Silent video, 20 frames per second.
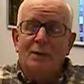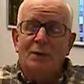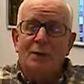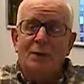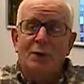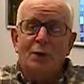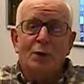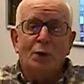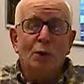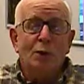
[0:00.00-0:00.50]
that
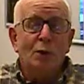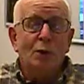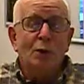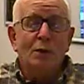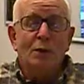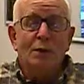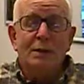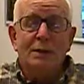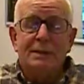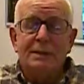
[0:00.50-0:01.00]
word
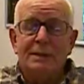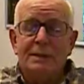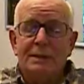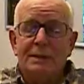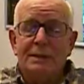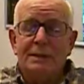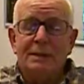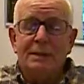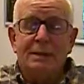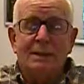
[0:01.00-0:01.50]
clueless
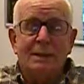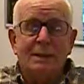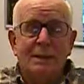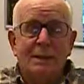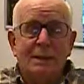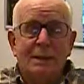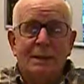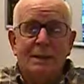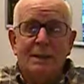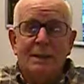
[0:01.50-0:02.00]
is a
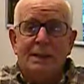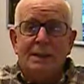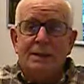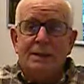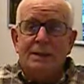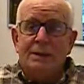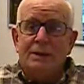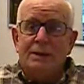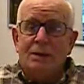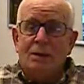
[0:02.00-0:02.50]

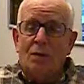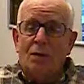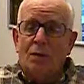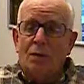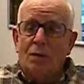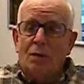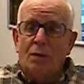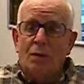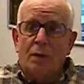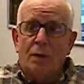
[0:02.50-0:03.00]
is a
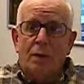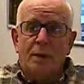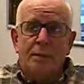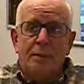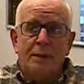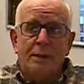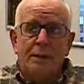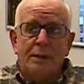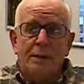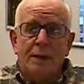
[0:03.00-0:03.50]
hard
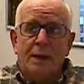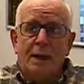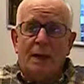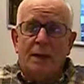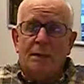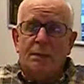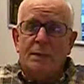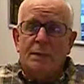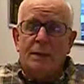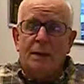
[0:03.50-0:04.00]
word, but
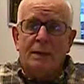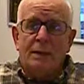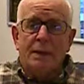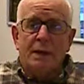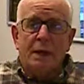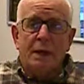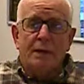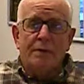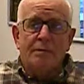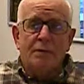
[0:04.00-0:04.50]
I'm telling
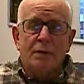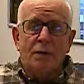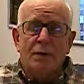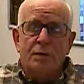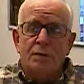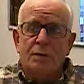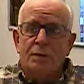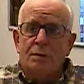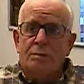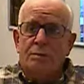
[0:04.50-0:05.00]
you, I've
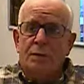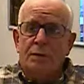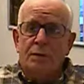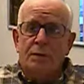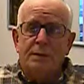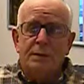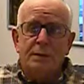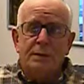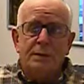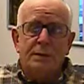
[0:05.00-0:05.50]
talked to
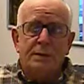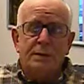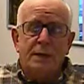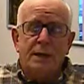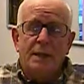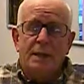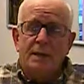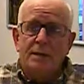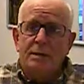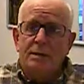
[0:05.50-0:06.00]
Buddhists,
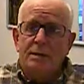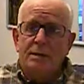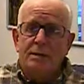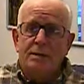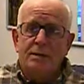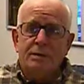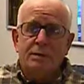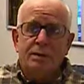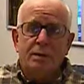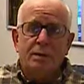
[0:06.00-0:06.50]

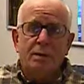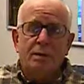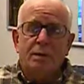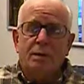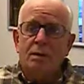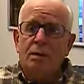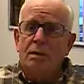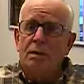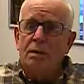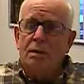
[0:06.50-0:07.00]
Hindus, they're
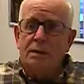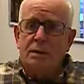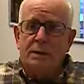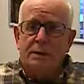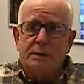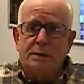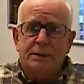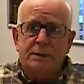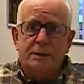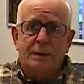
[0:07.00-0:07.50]

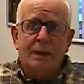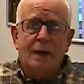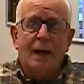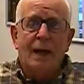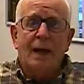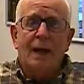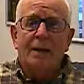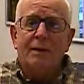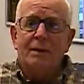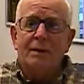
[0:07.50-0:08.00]
clueless.
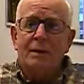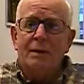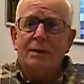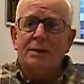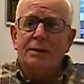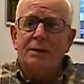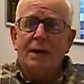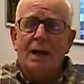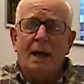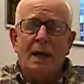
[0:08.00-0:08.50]

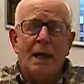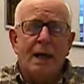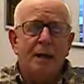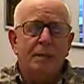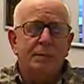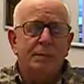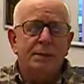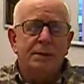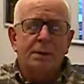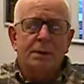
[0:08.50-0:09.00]
Catholics,
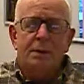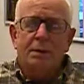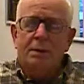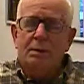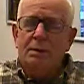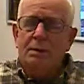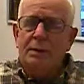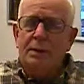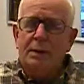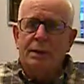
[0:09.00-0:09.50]

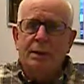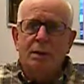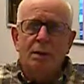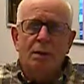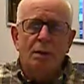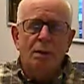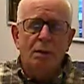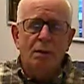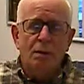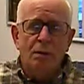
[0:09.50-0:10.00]
absolutely
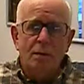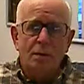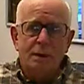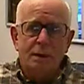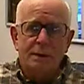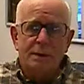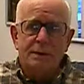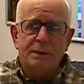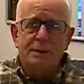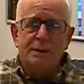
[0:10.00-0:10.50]

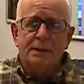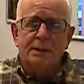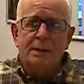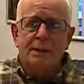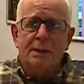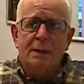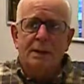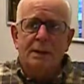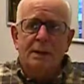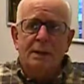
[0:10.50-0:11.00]
clueless
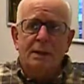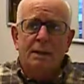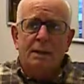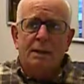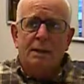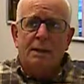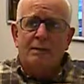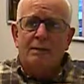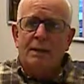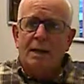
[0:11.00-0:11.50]

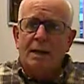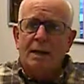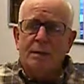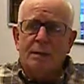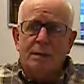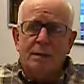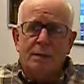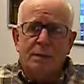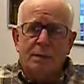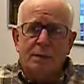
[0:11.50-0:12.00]
of how
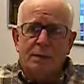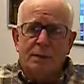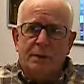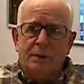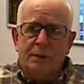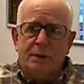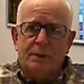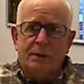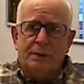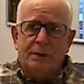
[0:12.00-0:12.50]
to become a
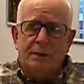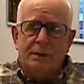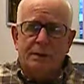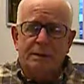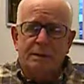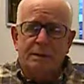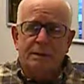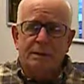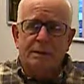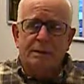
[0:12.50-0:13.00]
Christian.